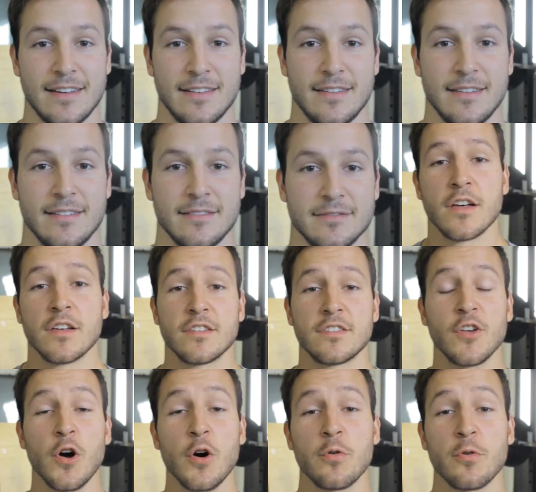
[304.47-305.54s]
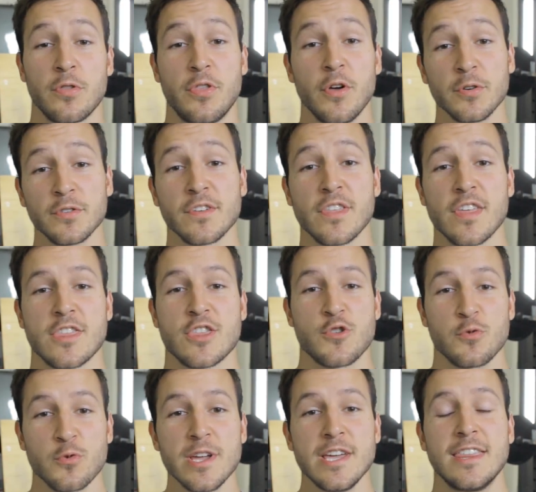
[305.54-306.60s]
it. So those are the
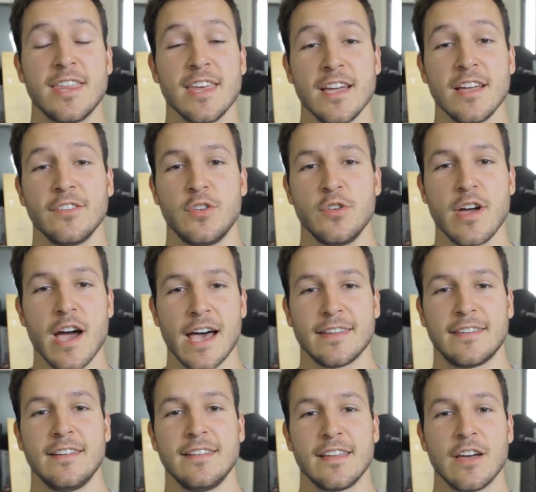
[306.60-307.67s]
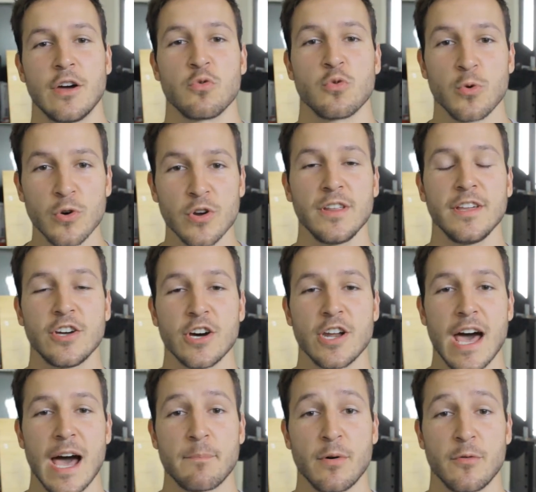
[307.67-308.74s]
3 things you guys need to get really good
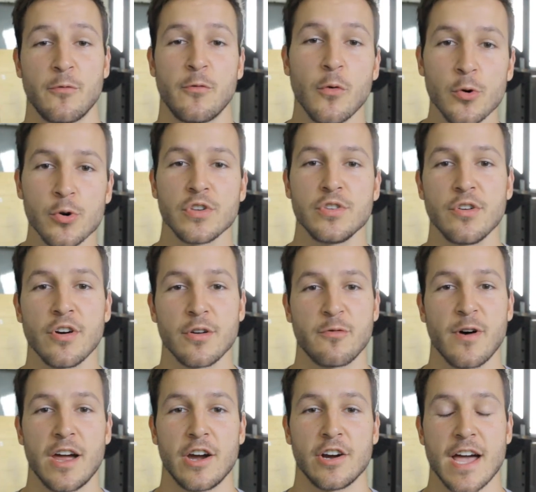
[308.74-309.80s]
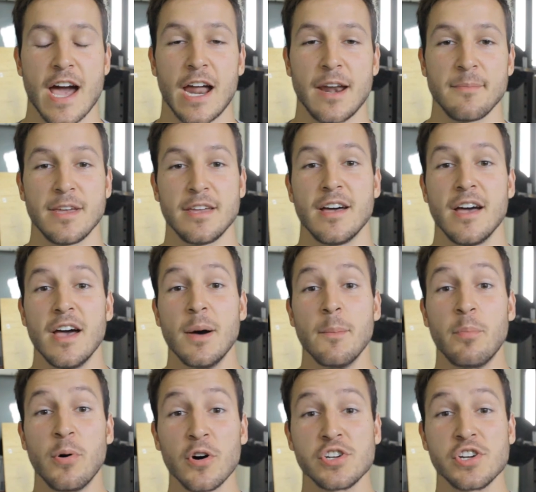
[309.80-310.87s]
at before you go to Fire Academy.
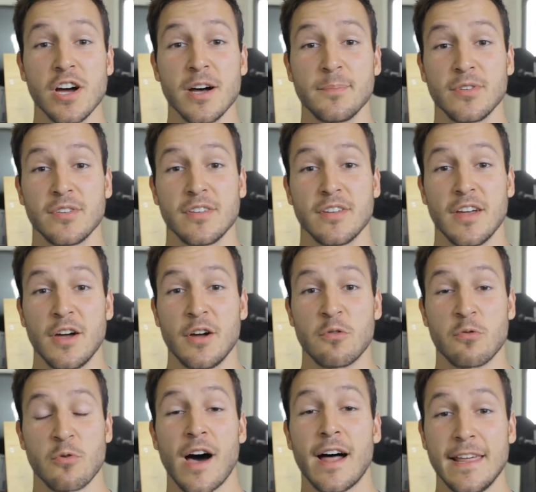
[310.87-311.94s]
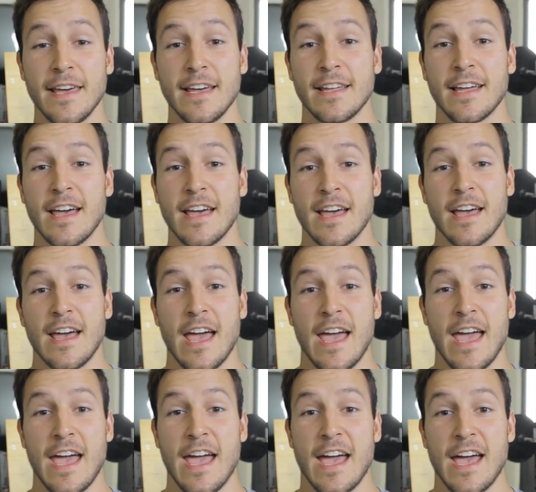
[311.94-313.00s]
Push-ups, running,
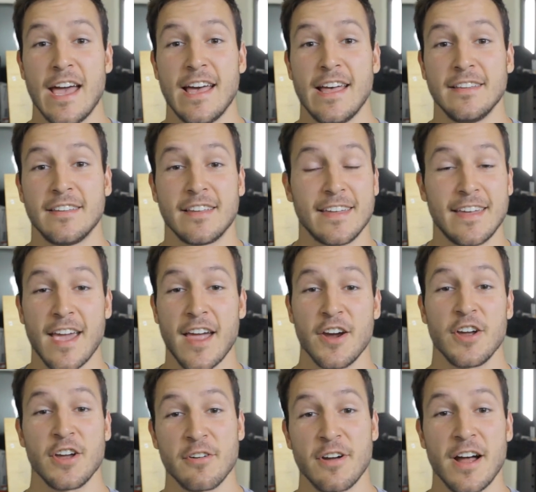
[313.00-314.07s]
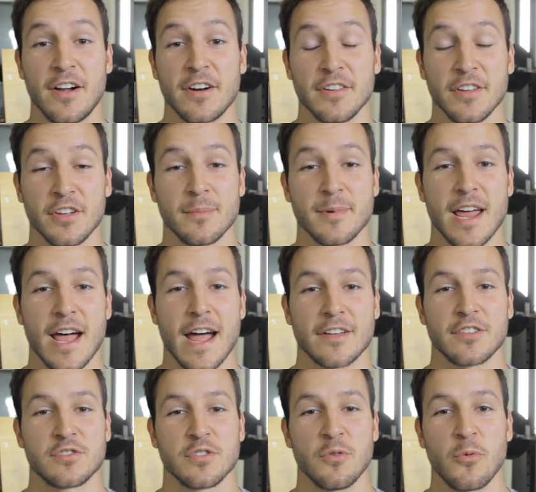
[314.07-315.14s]
and carrying around a little bit of
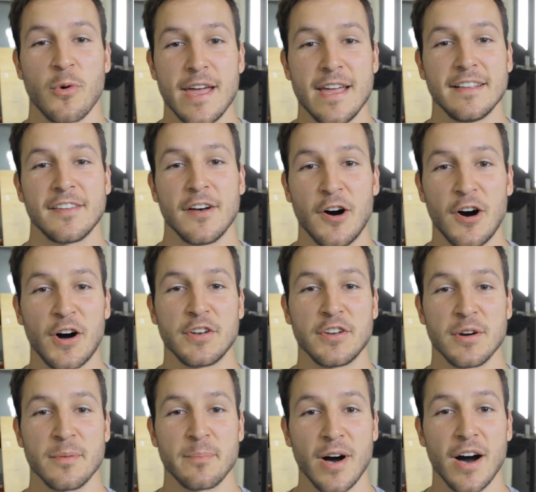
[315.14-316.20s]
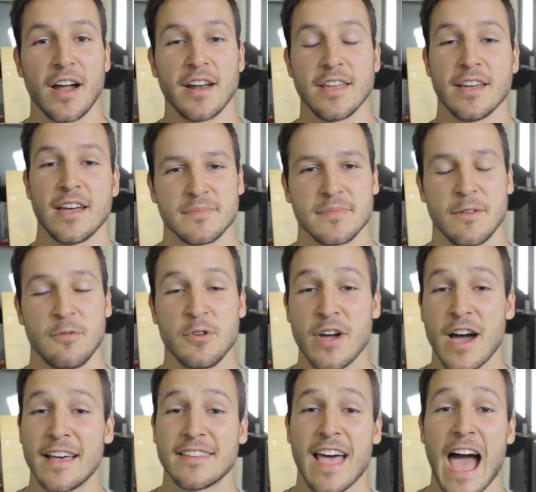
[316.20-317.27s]
extra weight on your body. If you
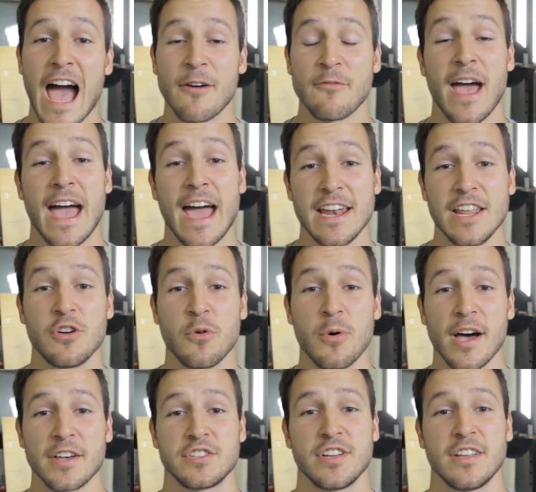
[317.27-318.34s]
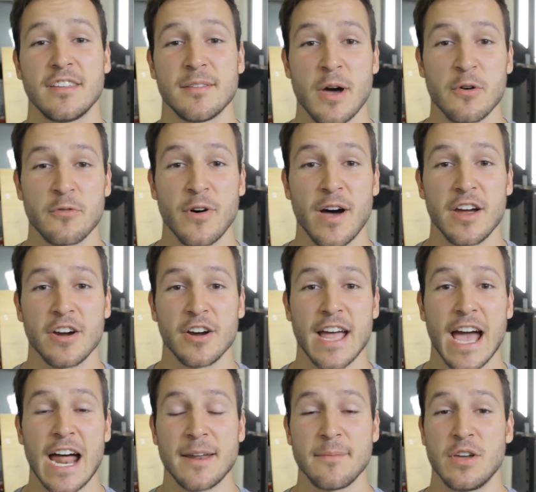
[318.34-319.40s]
guys have any questions about Fire
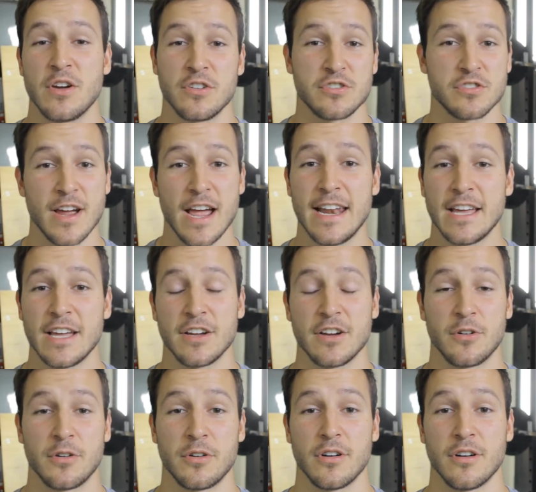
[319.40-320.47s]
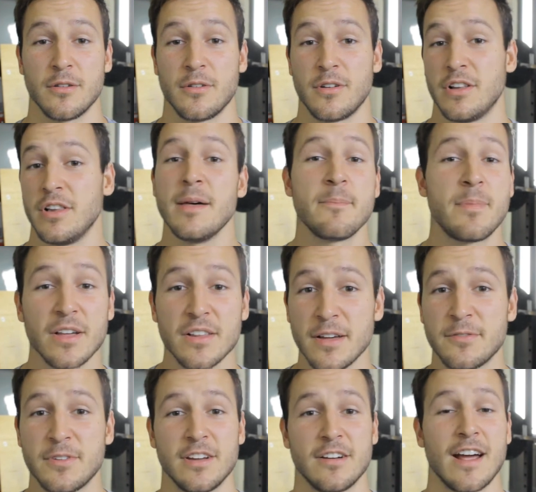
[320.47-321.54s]
Academy or training or Olympic
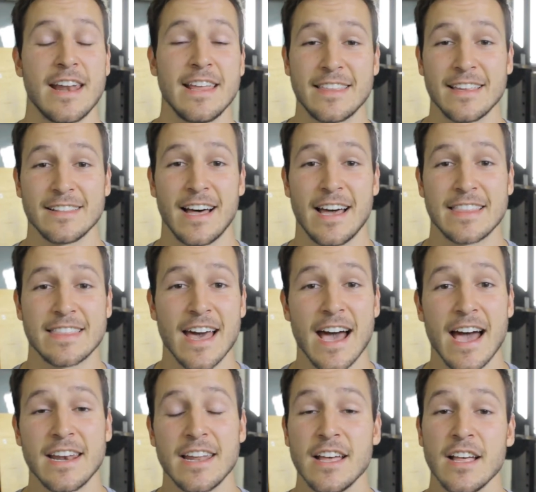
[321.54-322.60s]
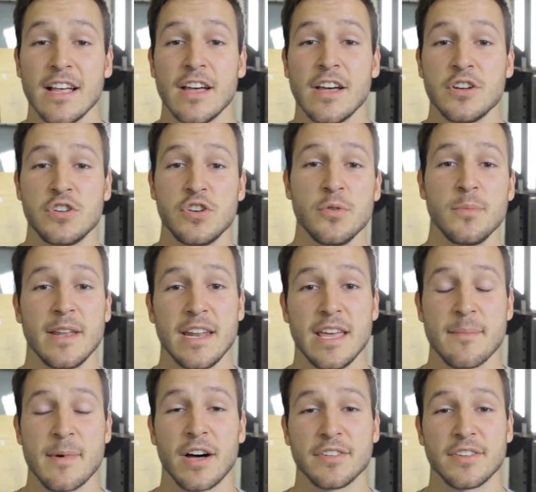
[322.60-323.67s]
lifting or anything like that, shoot me an
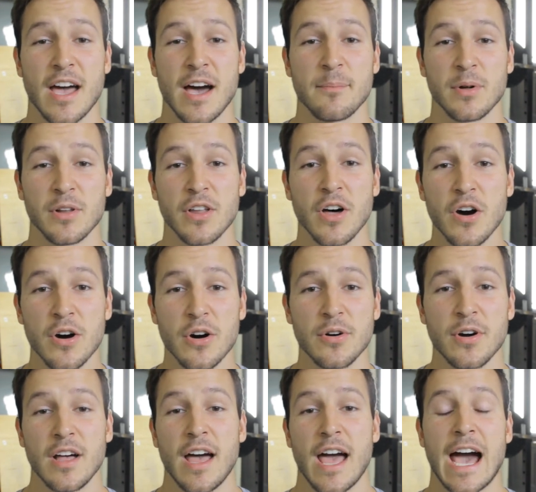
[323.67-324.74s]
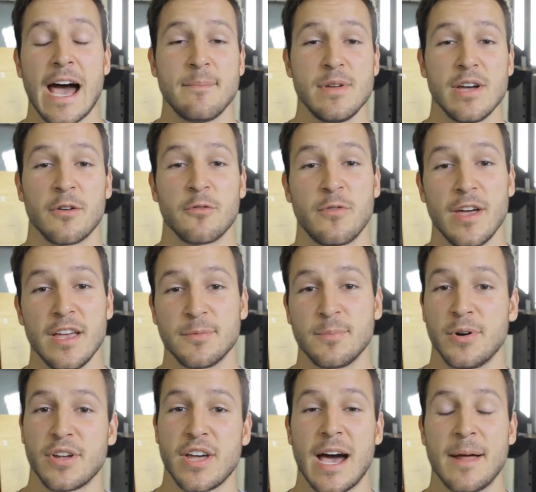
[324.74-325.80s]
email down below, add me on
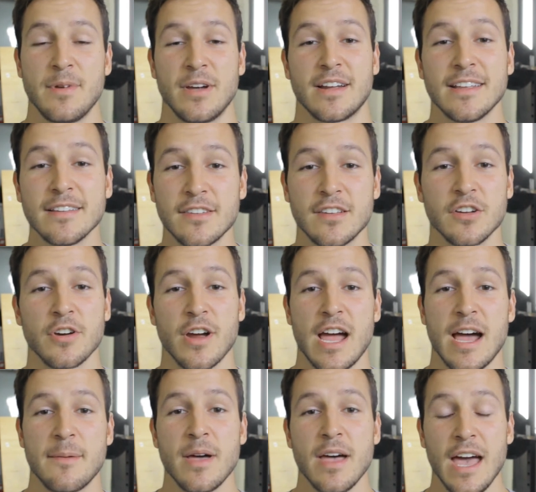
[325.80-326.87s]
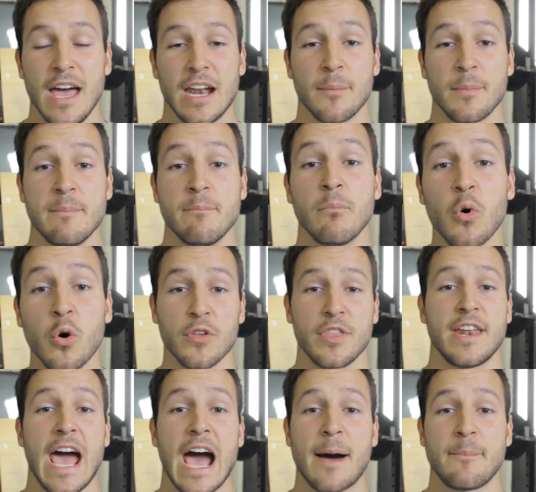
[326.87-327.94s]
Facebook, add me on Instagram, and I'll be more
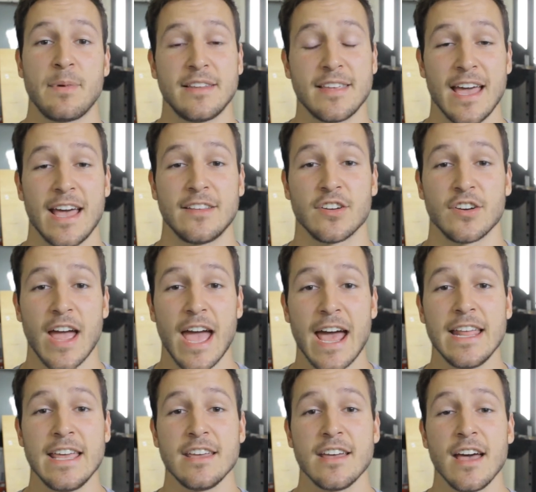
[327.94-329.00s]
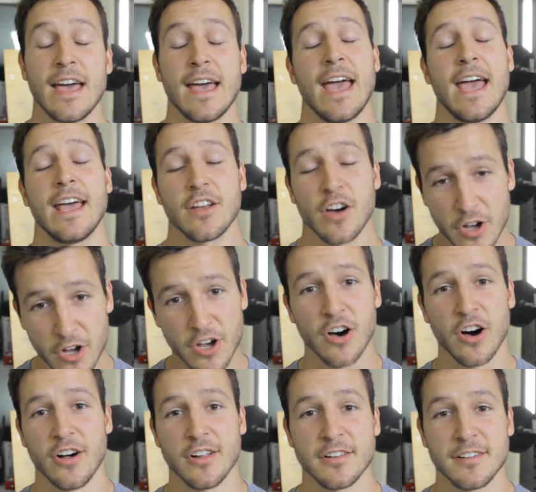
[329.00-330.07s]
than happy to answer any and
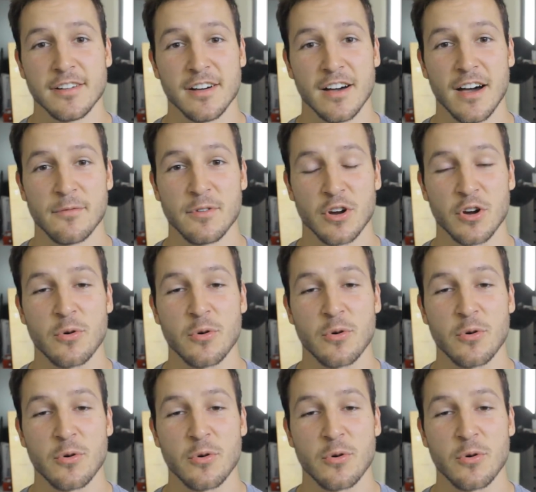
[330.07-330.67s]
all of your